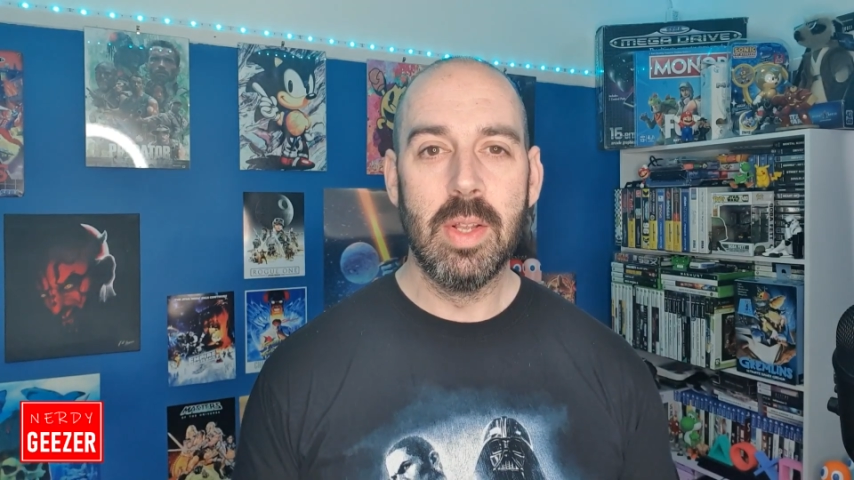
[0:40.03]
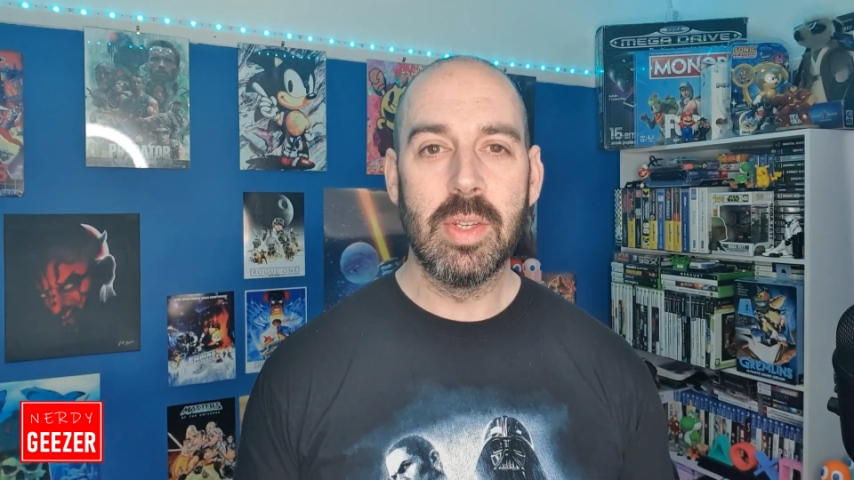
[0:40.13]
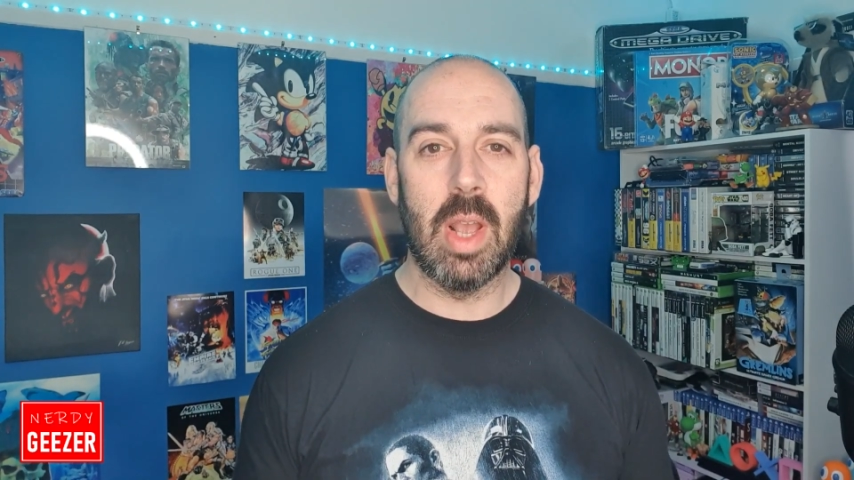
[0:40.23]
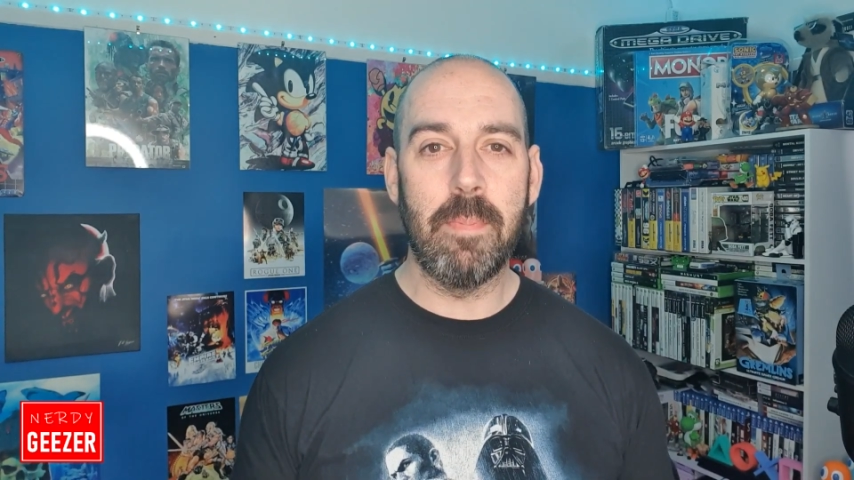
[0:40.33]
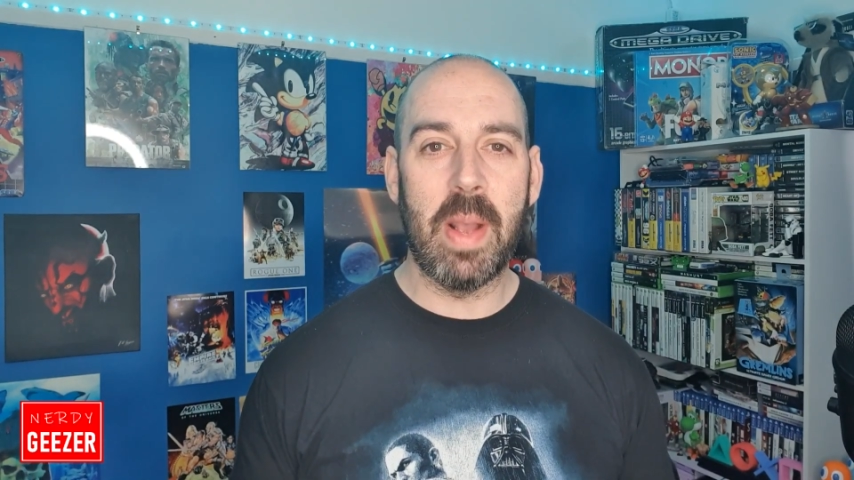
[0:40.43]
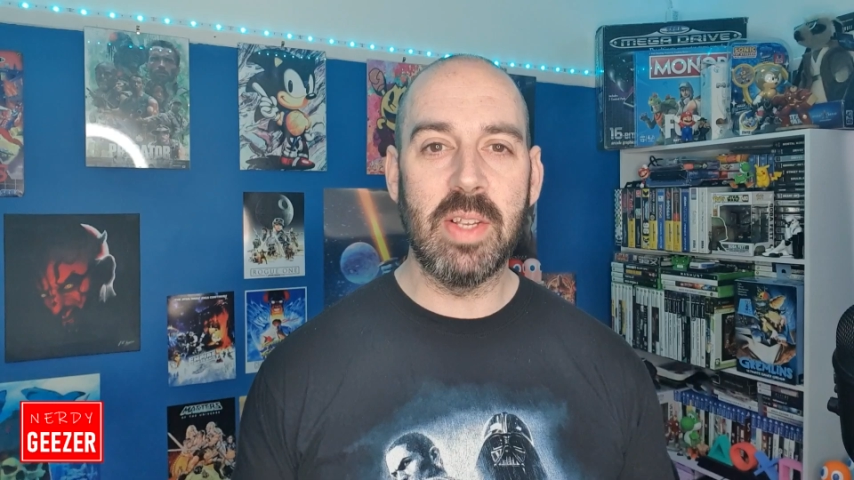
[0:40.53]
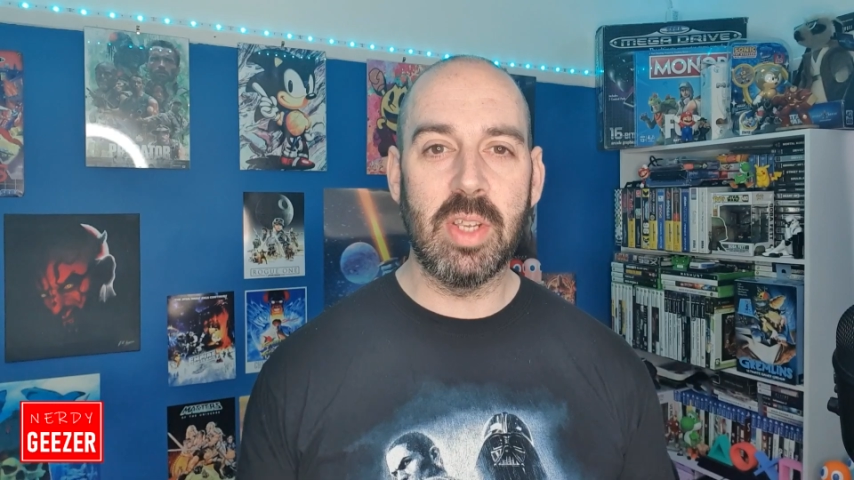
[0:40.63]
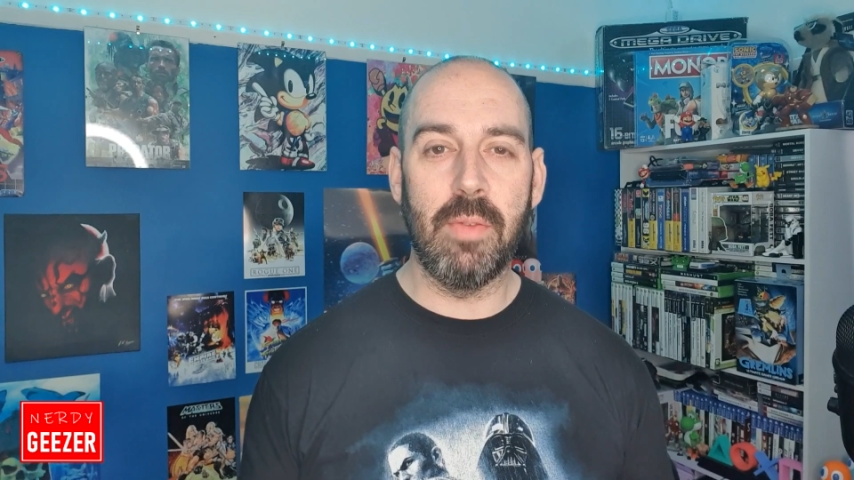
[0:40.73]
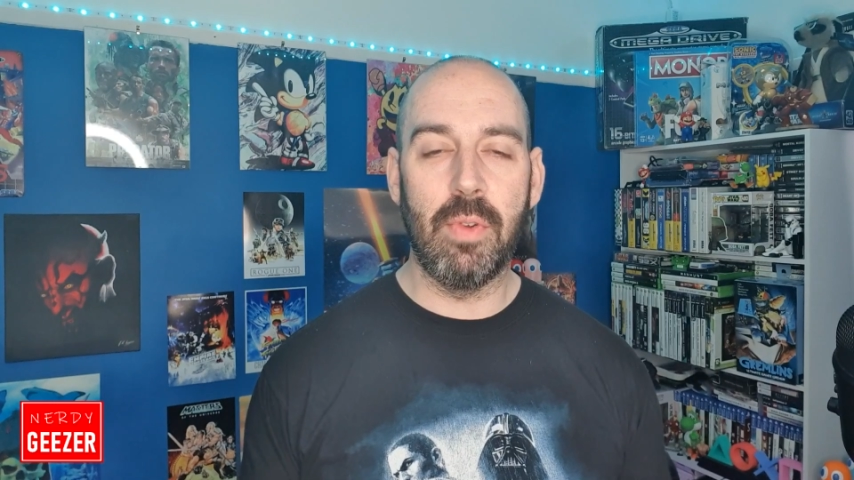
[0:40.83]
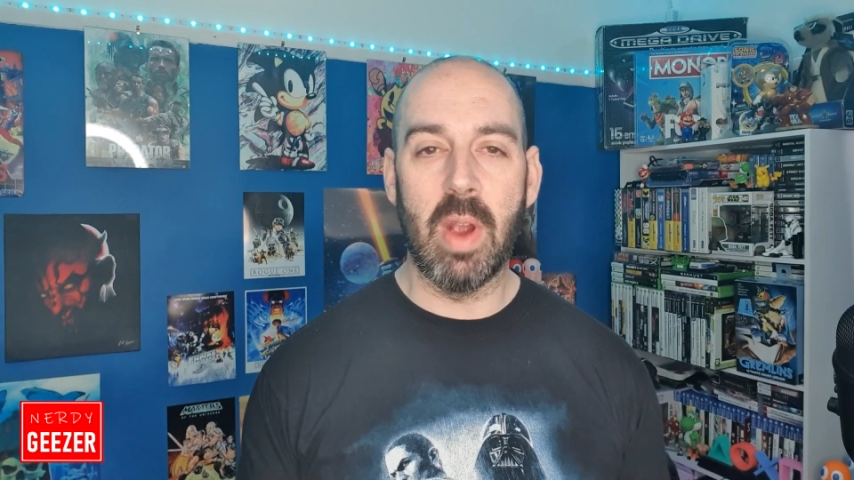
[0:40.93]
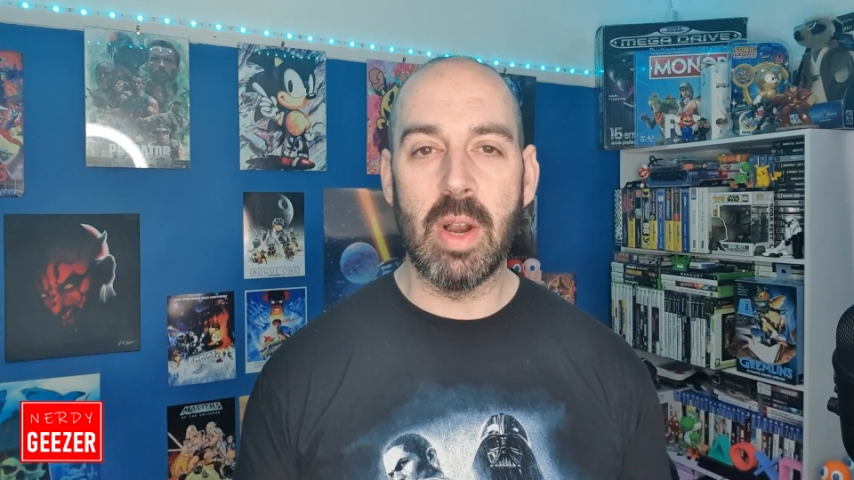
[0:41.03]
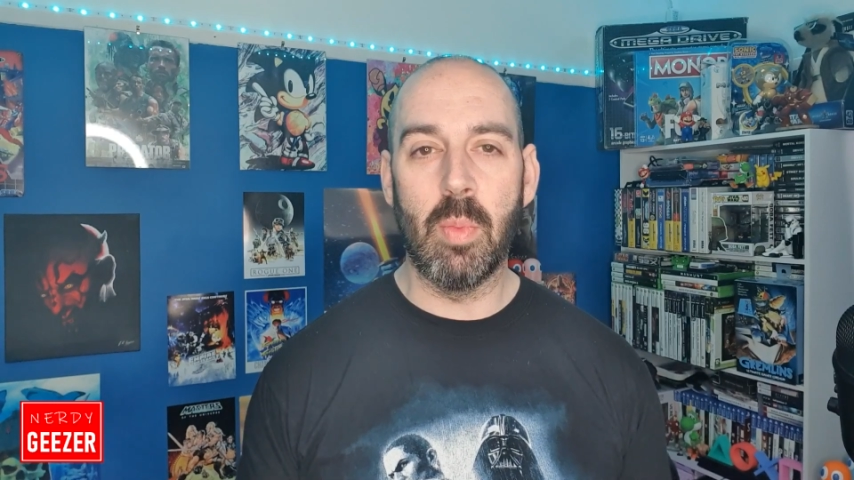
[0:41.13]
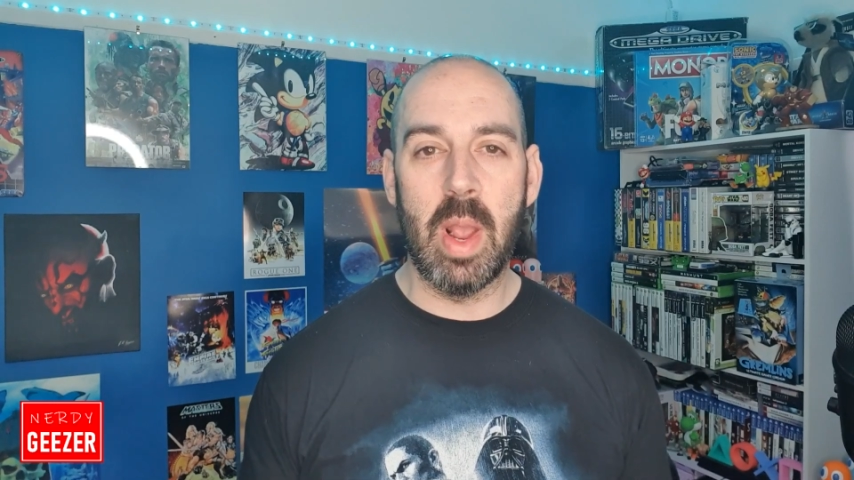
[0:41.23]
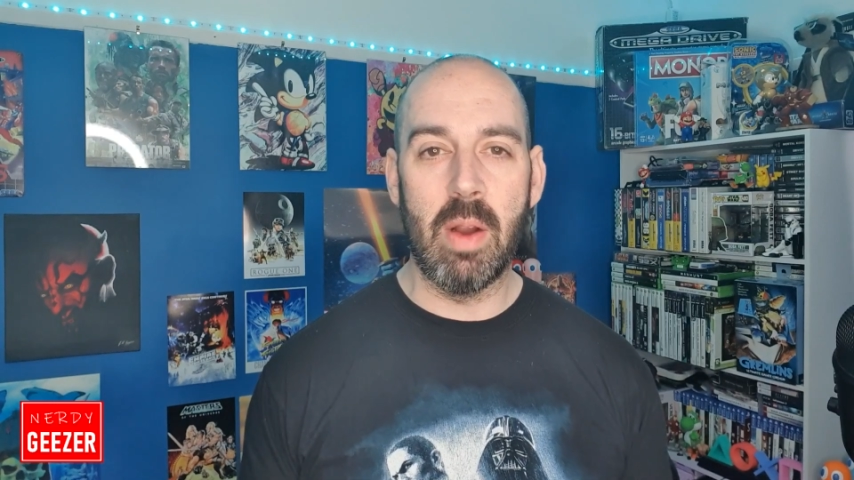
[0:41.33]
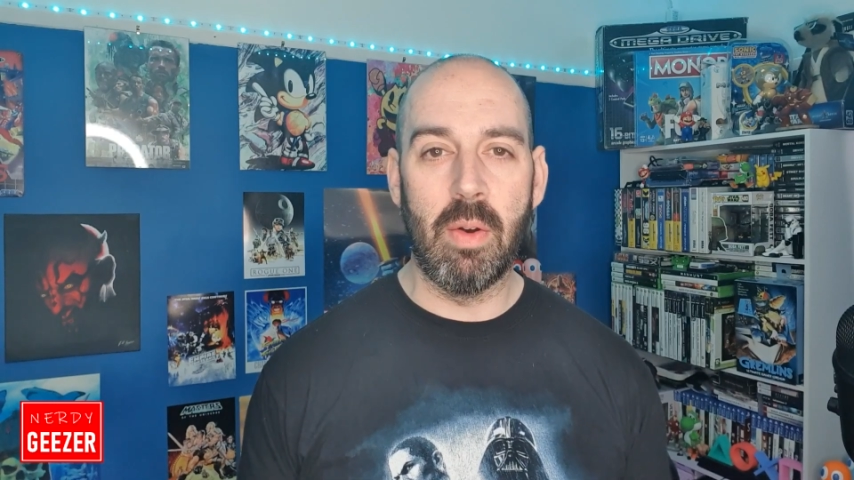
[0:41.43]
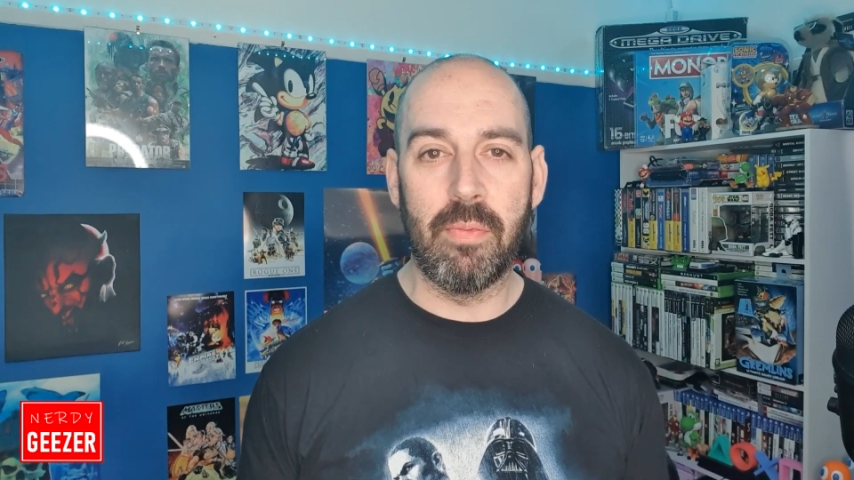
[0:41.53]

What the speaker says: So basically, if you're unaware